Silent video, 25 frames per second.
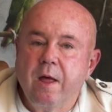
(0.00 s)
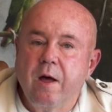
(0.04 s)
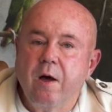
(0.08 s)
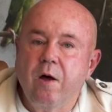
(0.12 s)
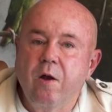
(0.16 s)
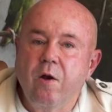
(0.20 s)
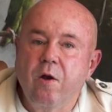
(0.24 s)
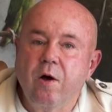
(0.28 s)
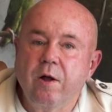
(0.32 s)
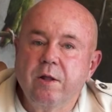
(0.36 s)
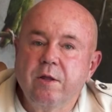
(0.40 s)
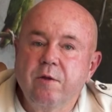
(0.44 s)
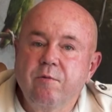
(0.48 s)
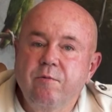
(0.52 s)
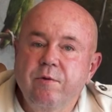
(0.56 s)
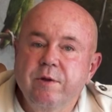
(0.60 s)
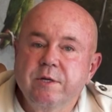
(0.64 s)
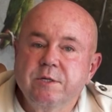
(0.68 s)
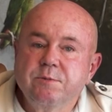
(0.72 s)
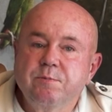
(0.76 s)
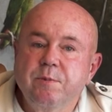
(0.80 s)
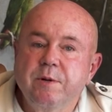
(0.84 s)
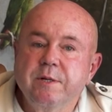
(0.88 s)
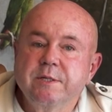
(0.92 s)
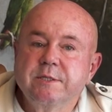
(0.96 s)
a lot of
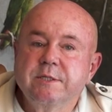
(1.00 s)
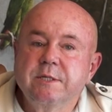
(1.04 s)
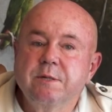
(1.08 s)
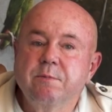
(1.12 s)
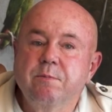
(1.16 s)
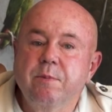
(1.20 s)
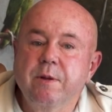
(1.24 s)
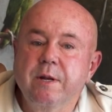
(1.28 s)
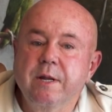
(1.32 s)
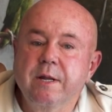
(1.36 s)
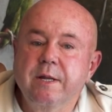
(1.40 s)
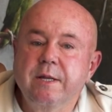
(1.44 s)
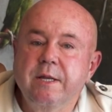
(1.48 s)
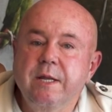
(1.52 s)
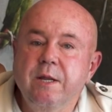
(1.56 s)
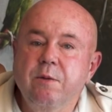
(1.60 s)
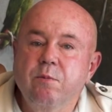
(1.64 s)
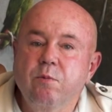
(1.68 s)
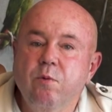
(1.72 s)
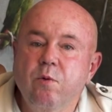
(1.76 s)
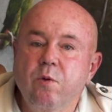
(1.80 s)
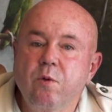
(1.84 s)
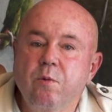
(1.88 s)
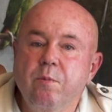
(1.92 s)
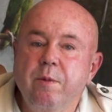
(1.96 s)
responsibility
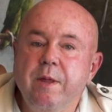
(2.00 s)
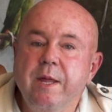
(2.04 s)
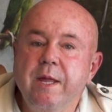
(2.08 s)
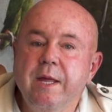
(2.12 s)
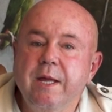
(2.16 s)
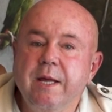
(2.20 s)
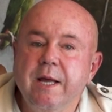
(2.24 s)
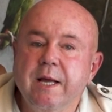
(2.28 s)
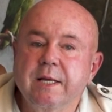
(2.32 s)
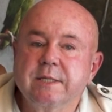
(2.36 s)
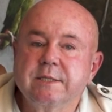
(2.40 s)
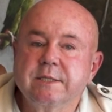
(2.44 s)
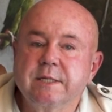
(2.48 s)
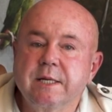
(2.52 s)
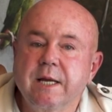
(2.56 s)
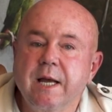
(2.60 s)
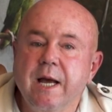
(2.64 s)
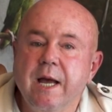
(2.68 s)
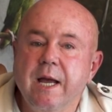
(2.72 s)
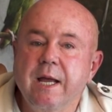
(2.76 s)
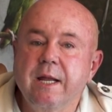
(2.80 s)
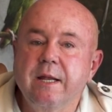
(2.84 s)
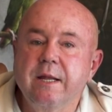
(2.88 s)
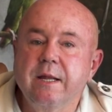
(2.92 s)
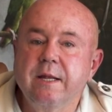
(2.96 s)
will be
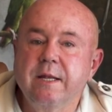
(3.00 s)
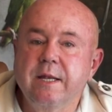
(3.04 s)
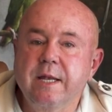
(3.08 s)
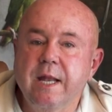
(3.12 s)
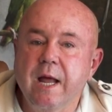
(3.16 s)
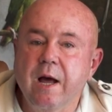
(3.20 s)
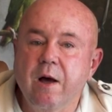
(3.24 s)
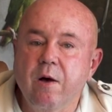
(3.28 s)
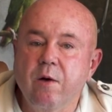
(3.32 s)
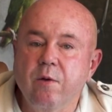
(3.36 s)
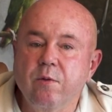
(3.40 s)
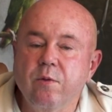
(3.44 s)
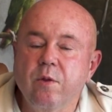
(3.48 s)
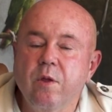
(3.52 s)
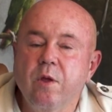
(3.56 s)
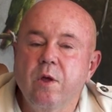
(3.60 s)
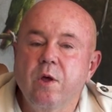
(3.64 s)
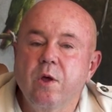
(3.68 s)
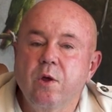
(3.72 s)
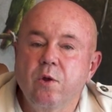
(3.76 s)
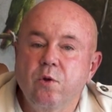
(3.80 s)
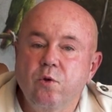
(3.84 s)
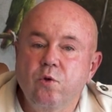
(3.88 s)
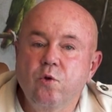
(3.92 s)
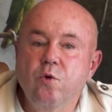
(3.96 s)
cascaded down
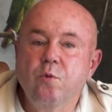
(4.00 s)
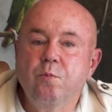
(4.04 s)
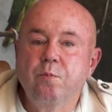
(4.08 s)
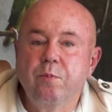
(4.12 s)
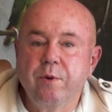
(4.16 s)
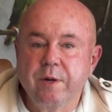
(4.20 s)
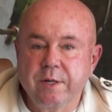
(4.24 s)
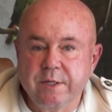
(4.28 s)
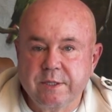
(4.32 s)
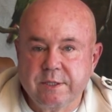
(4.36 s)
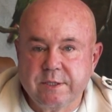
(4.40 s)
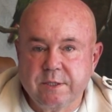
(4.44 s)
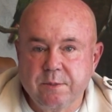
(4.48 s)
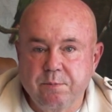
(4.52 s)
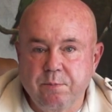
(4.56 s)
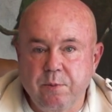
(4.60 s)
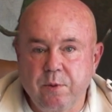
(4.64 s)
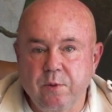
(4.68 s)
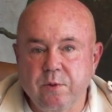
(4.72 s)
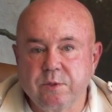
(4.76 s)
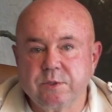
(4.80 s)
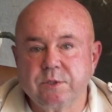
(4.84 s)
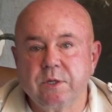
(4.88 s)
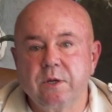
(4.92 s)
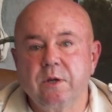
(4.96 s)
to
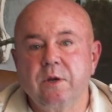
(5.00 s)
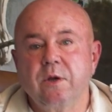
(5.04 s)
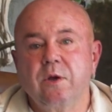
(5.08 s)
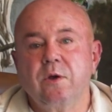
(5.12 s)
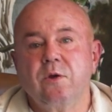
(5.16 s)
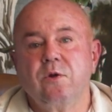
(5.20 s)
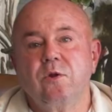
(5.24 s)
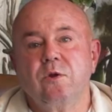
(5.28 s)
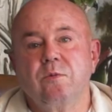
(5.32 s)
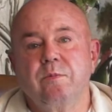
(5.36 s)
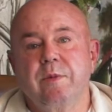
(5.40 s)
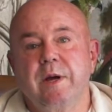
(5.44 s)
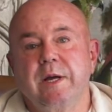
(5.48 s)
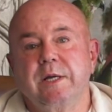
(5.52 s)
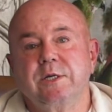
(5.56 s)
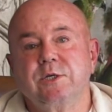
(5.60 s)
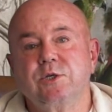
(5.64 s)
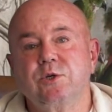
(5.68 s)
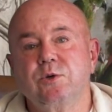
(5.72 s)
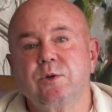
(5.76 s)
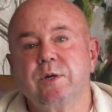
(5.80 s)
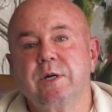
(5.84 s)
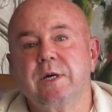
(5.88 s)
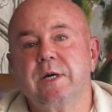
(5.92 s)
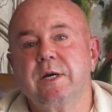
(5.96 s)
principals to make
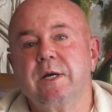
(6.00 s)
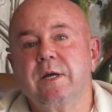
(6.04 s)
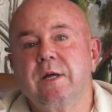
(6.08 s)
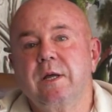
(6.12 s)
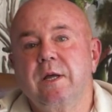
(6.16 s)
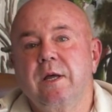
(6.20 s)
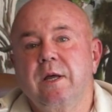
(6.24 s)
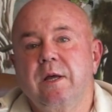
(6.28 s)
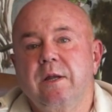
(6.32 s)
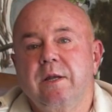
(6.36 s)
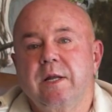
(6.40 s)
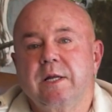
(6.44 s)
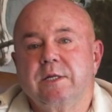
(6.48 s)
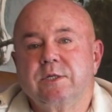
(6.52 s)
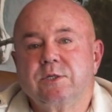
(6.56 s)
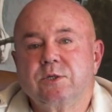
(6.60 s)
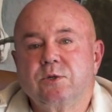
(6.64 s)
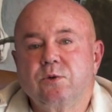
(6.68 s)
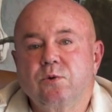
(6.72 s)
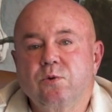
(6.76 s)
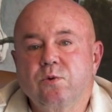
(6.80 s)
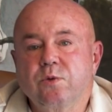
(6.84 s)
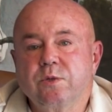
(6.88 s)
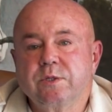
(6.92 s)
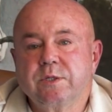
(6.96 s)
sure that
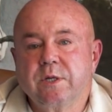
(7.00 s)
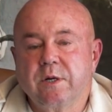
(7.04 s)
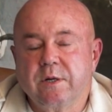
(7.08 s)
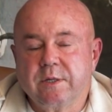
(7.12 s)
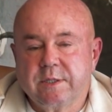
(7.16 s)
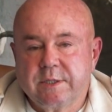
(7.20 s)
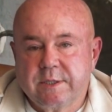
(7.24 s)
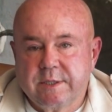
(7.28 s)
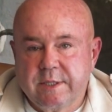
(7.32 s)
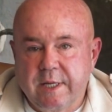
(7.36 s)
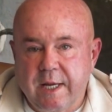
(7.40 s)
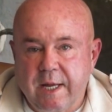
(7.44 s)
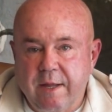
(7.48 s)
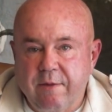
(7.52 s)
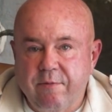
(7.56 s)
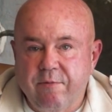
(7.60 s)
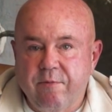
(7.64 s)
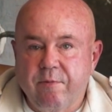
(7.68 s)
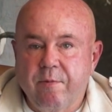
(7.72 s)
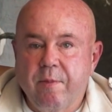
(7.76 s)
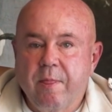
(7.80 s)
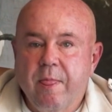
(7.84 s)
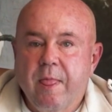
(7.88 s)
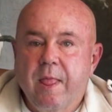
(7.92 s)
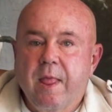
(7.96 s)
schools are safe.
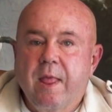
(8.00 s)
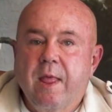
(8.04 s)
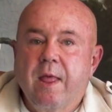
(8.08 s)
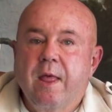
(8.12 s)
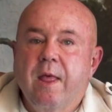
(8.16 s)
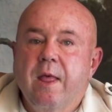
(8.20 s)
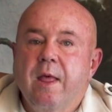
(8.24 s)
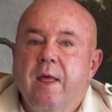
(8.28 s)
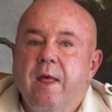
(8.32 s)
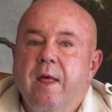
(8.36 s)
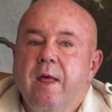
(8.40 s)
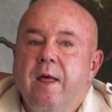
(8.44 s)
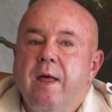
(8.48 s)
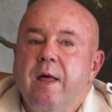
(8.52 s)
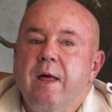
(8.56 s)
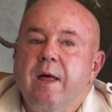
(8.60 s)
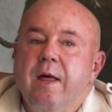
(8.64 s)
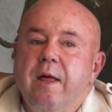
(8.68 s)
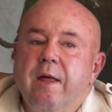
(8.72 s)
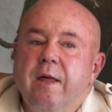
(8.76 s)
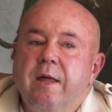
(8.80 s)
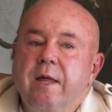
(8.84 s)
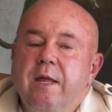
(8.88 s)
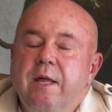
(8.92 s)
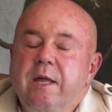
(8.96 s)

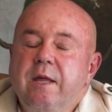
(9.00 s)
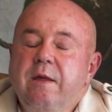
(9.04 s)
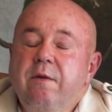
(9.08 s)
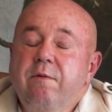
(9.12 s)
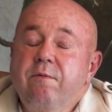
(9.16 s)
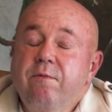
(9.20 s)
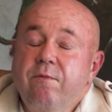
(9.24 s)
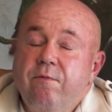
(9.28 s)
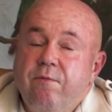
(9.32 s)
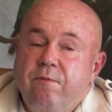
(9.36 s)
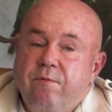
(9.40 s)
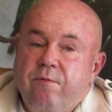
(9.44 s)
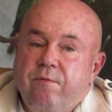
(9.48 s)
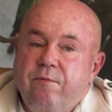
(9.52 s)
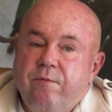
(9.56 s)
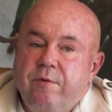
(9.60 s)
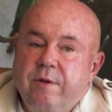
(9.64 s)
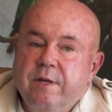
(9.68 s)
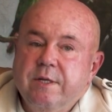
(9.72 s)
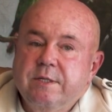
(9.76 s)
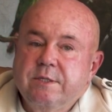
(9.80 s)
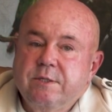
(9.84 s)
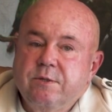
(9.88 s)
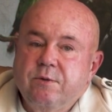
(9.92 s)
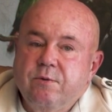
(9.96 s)
If
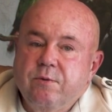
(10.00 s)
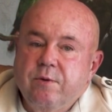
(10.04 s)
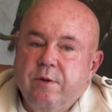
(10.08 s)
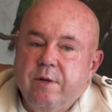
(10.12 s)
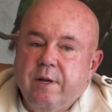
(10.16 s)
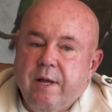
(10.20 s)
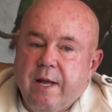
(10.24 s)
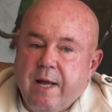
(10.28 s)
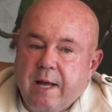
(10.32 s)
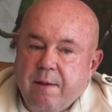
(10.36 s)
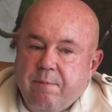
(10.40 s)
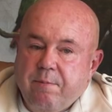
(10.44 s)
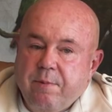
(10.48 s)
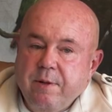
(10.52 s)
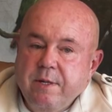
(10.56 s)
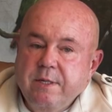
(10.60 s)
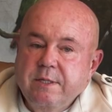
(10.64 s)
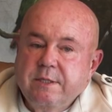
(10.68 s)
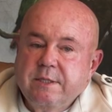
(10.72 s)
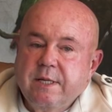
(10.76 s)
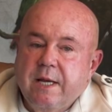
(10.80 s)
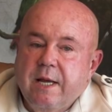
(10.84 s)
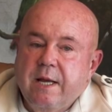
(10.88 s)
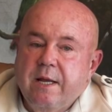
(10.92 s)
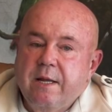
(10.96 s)
this
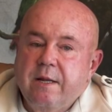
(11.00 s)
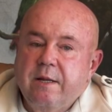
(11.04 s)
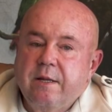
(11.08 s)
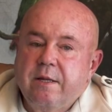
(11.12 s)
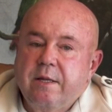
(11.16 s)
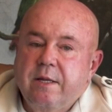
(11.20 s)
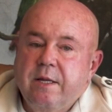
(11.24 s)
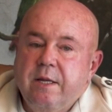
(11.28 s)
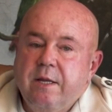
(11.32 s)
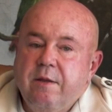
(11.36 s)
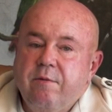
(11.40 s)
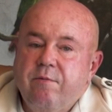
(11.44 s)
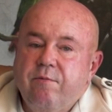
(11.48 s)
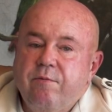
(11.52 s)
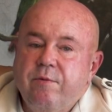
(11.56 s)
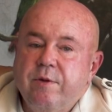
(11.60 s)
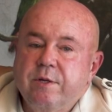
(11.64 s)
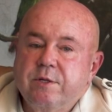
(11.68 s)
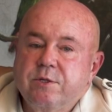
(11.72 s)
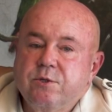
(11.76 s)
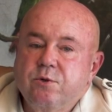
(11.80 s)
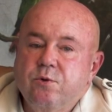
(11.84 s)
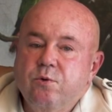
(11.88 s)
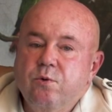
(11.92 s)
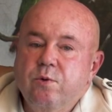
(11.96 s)
happens and if the
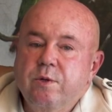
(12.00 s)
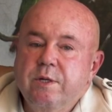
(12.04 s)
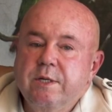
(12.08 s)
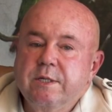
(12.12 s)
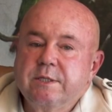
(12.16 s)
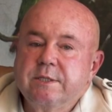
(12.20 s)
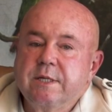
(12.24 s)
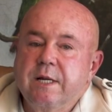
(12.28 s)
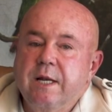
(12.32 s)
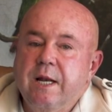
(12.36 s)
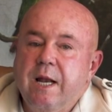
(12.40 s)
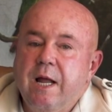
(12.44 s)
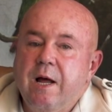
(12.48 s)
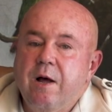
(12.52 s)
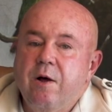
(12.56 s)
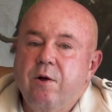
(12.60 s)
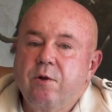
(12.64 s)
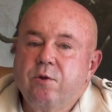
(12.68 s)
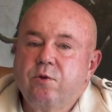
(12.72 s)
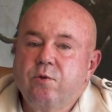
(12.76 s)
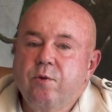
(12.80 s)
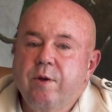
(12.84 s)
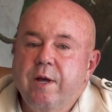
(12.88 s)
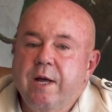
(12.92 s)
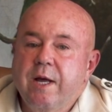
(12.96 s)
school is
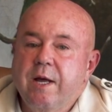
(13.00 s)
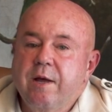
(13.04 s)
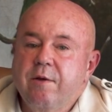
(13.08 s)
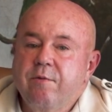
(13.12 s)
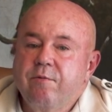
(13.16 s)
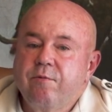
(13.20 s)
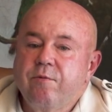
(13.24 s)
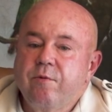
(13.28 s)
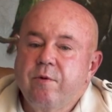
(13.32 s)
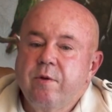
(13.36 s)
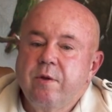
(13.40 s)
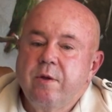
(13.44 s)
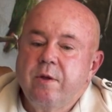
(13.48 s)
allowed to have